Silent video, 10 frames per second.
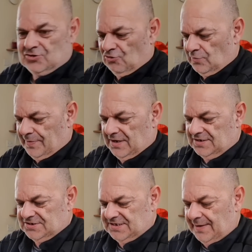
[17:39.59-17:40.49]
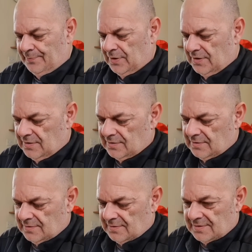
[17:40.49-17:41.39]
Let's try a bit of this dip.
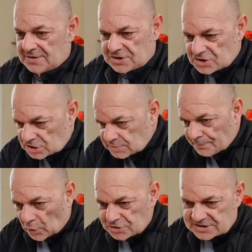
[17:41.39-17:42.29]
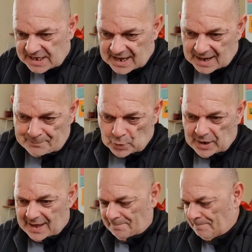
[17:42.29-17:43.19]
This is the spiced
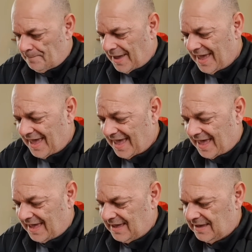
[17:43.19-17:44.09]
apple and pear.